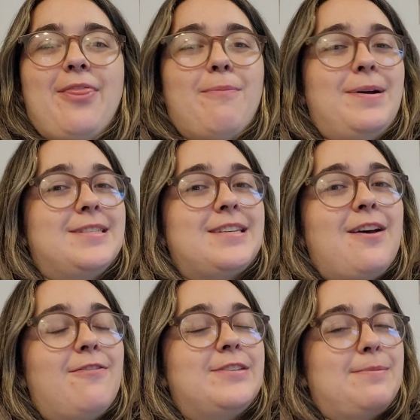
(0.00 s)
the months
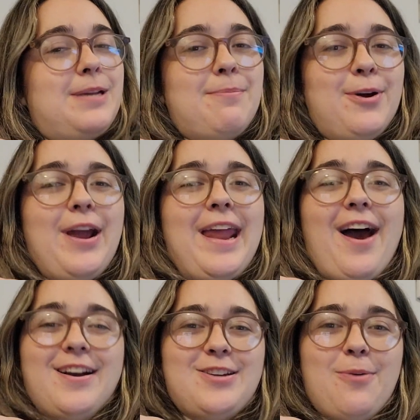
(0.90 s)
of September and
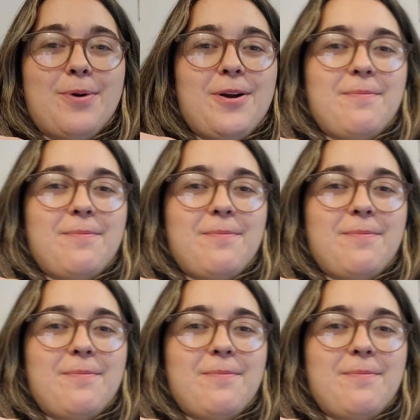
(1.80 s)
October.